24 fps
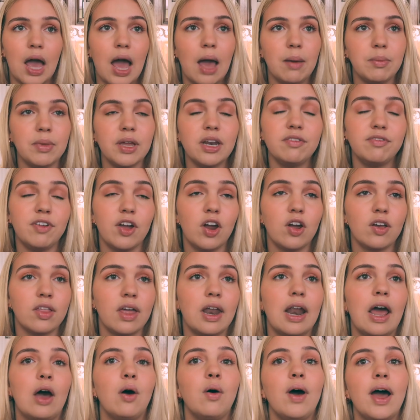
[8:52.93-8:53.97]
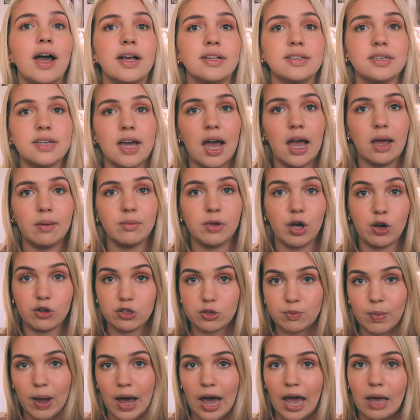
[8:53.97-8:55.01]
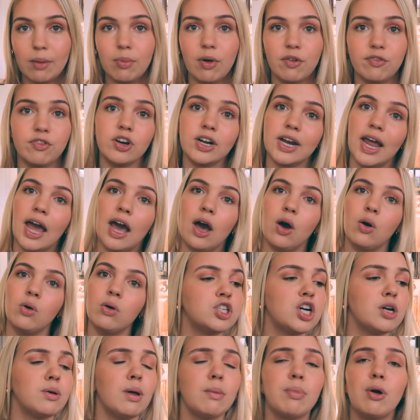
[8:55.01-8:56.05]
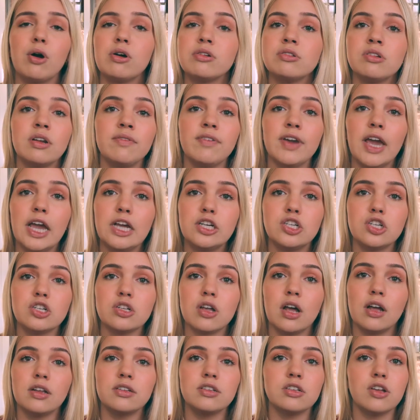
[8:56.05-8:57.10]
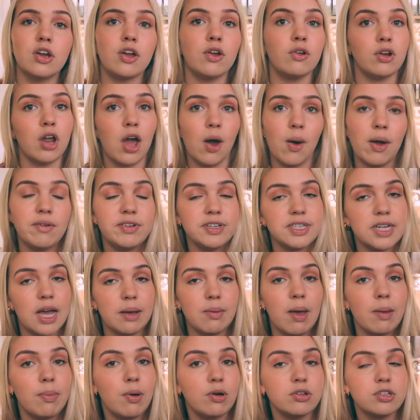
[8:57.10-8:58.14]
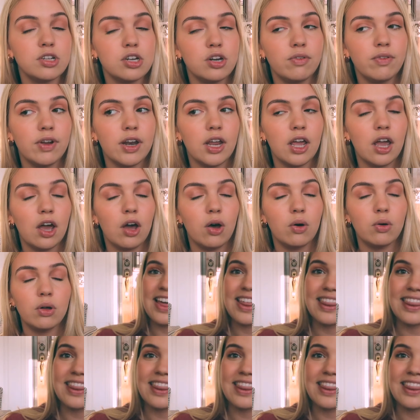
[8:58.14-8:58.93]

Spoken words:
I'm gonna figure that out as time goes by, but for now, turn my post notifications on so you know every time I post a new video.